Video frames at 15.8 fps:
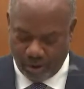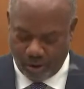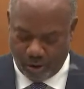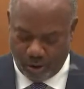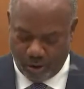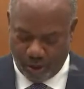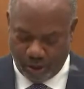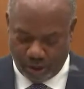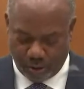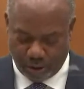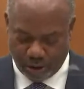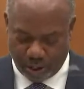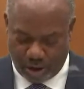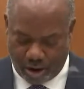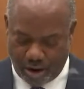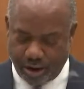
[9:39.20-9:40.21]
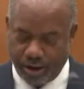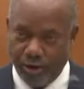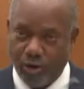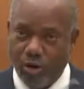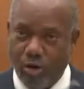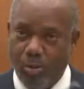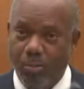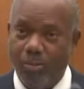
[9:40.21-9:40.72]
Or in other words,
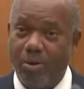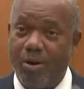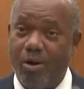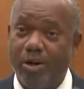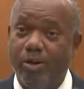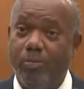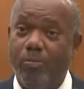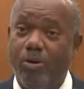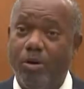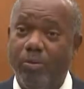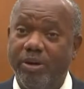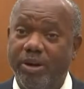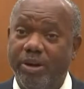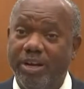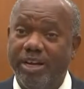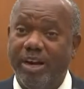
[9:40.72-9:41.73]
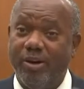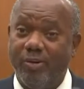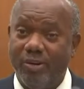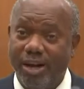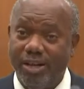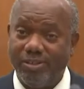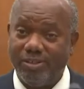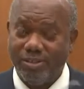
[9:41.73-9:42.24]
cardiopulmonary
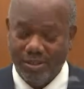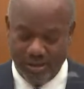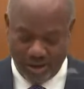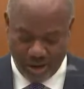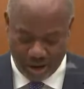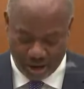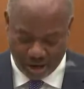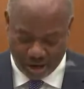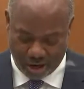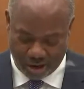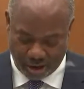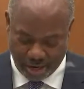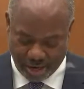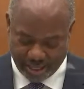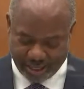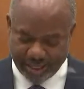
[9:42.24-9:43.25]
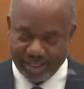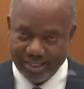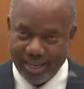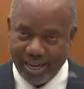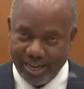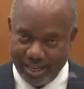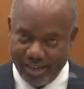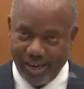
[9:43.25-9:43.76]
arrest occurring in the
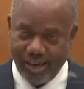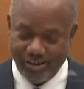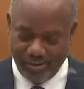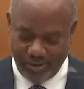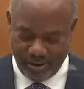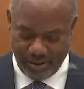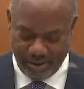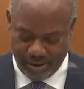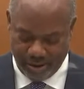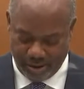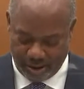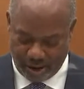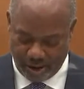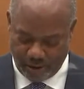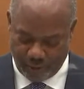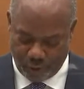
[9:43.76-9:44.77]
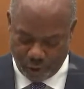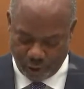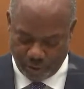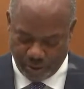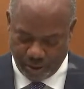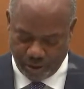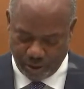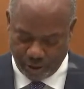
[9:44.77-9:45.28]
setting of law
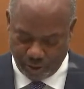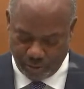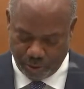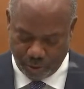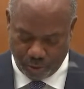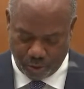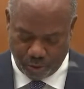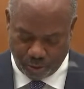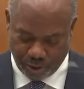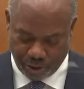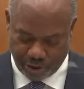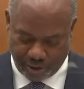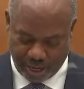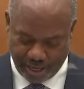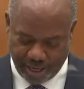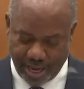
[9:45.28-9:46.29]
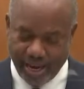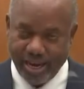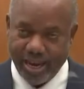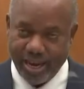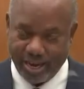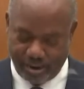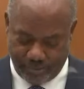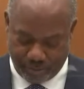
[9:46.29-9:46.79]
enforcement, subdual, restraint, and
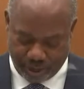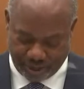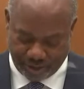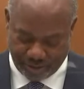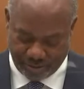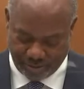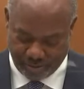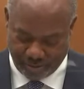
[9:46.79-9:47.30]
neck compression.